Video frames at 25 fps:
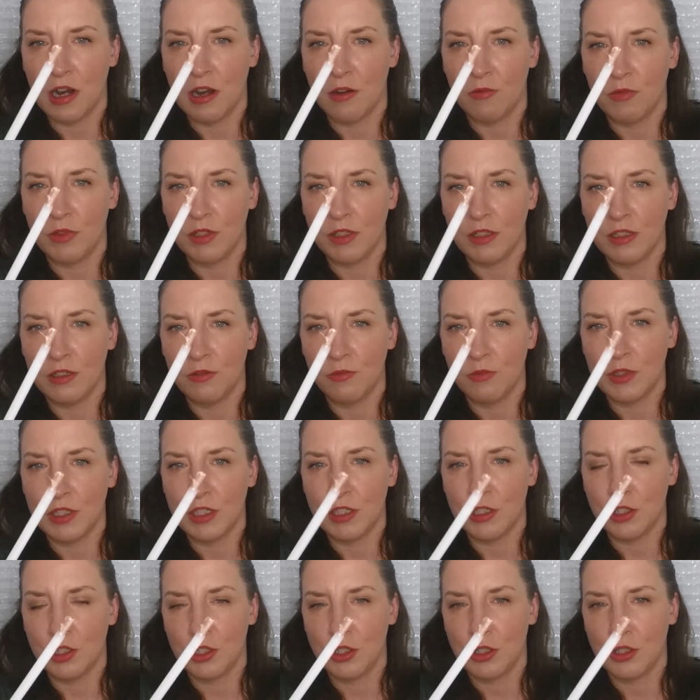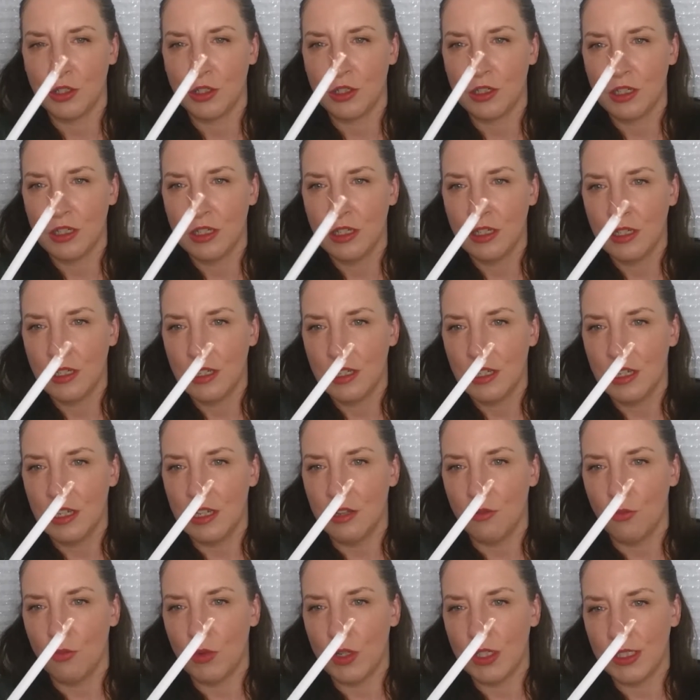I really wish
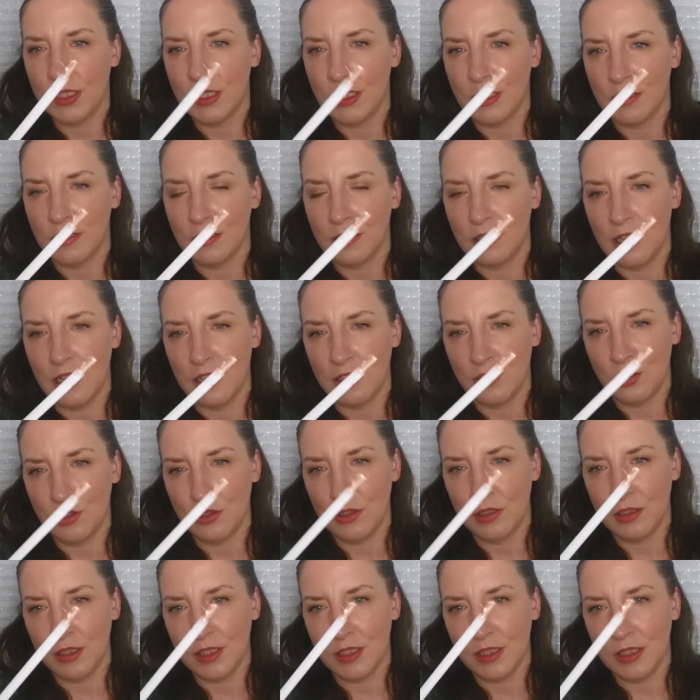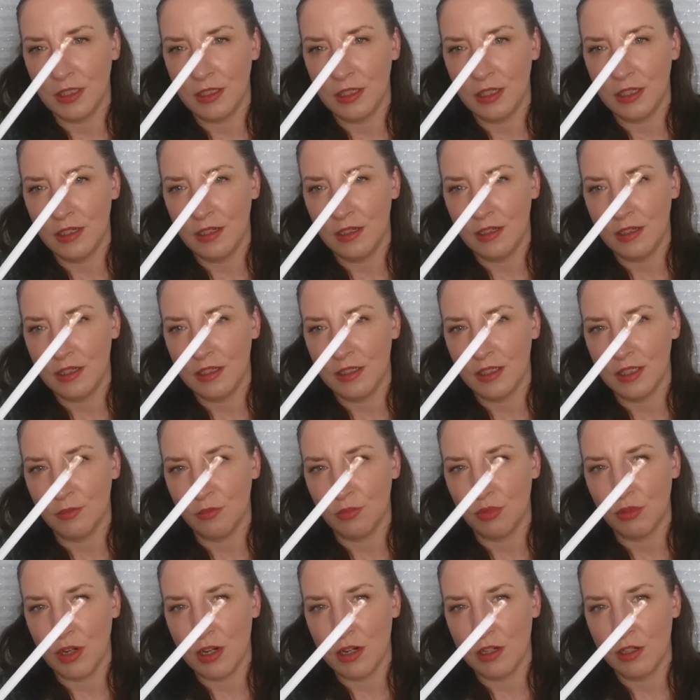it wasn't, as you can see, it's a
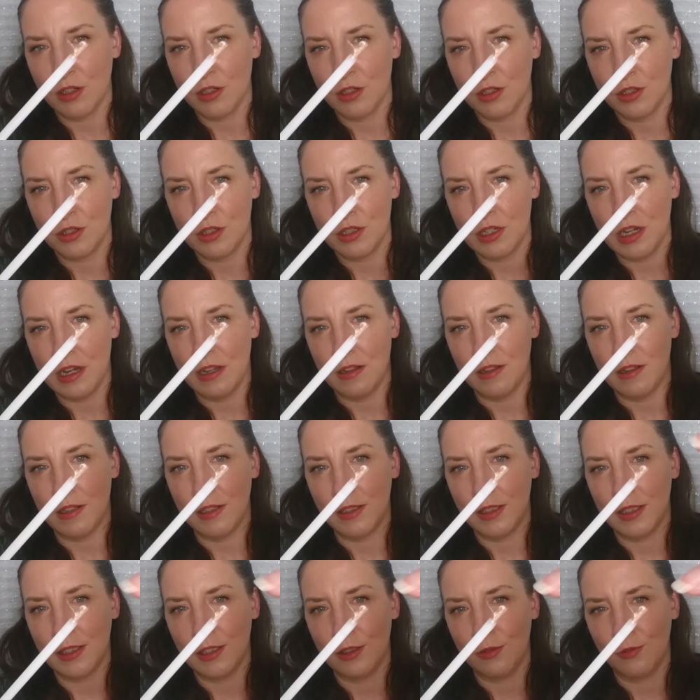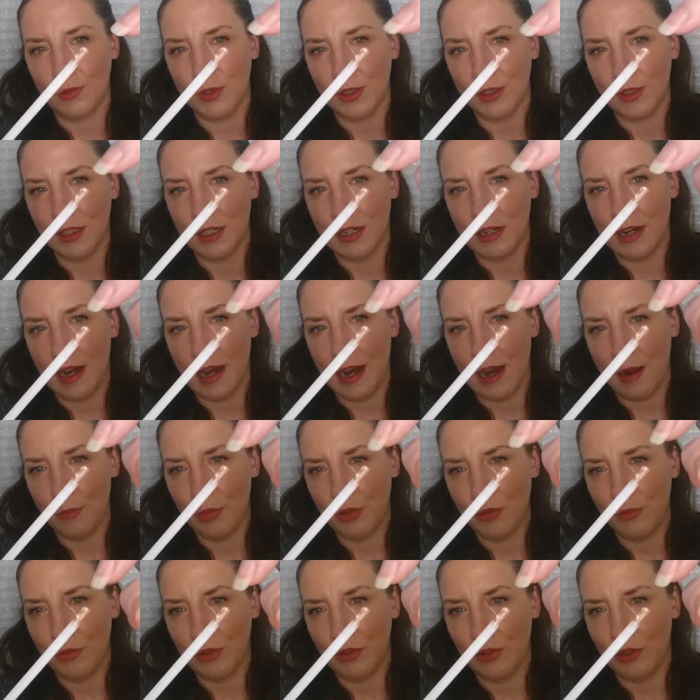brush, and this is what's going to
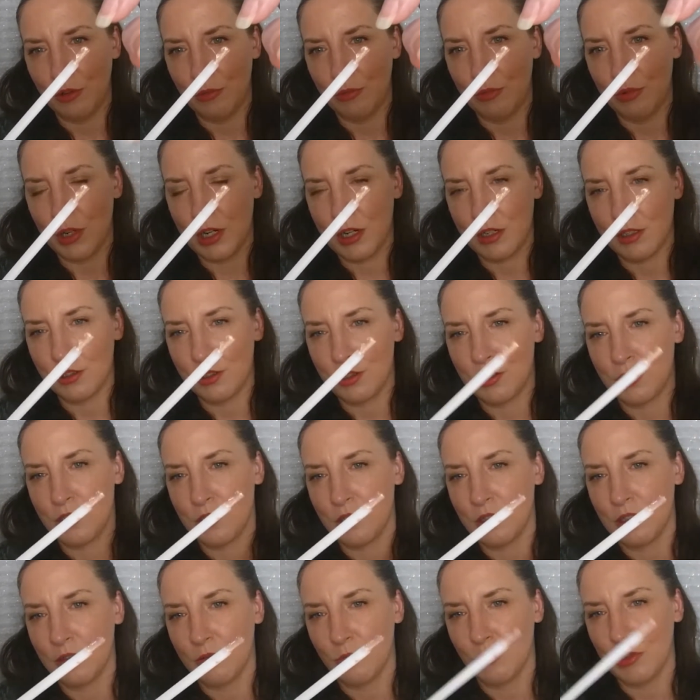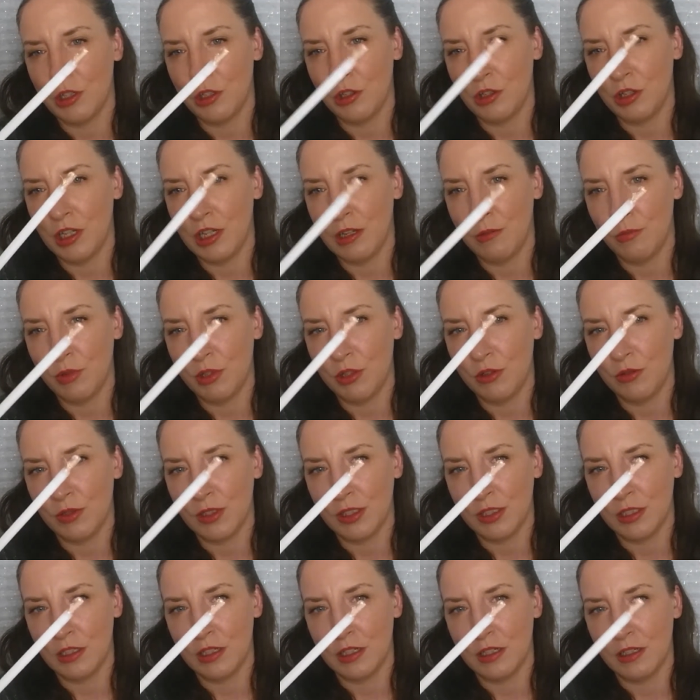happen with your brush when you keep
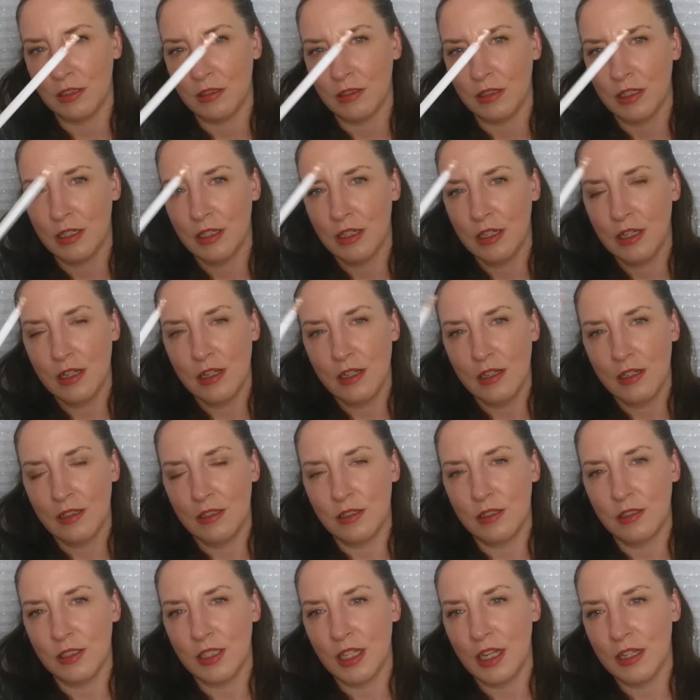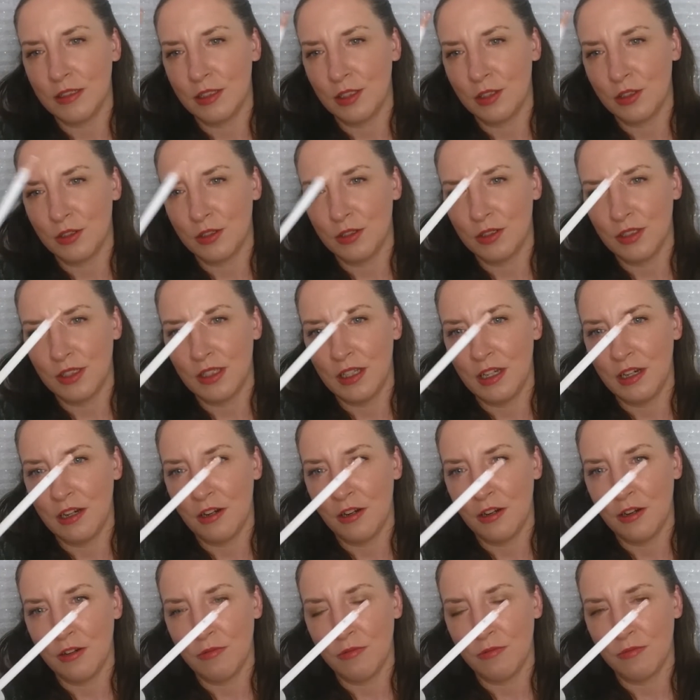using it. The testers
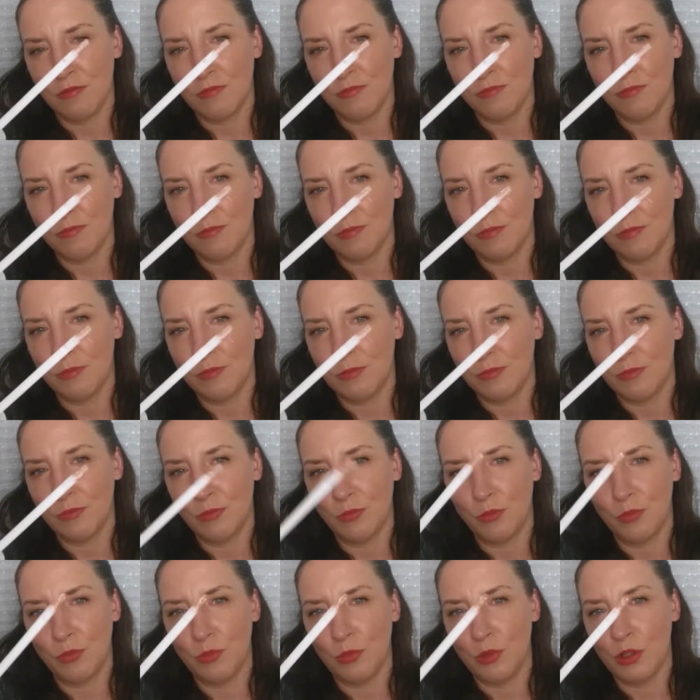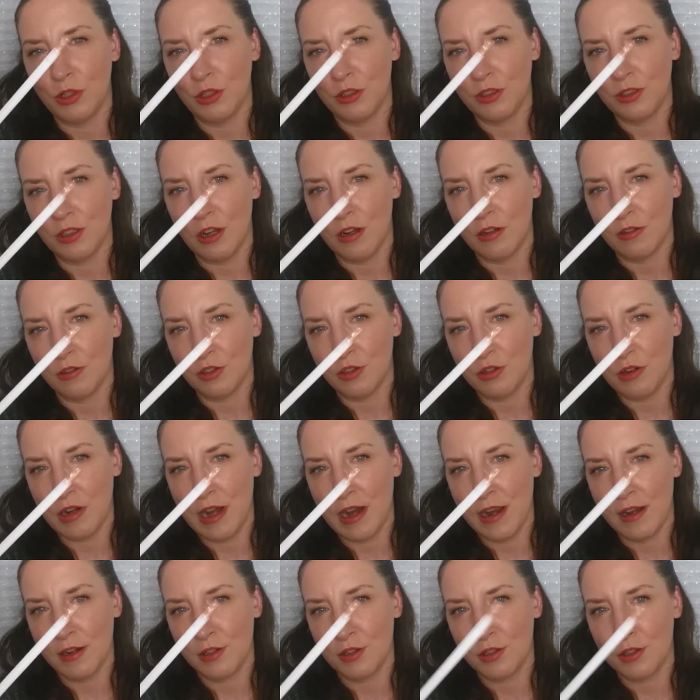there looked all
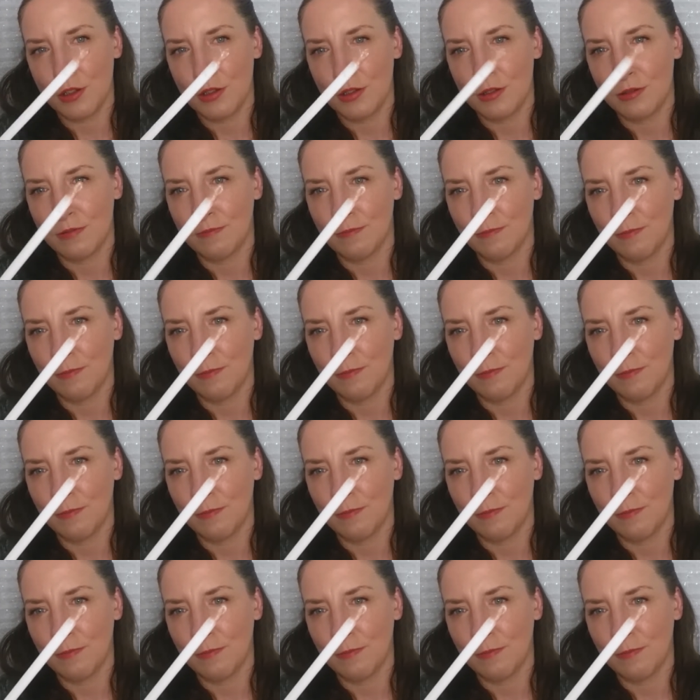trashed.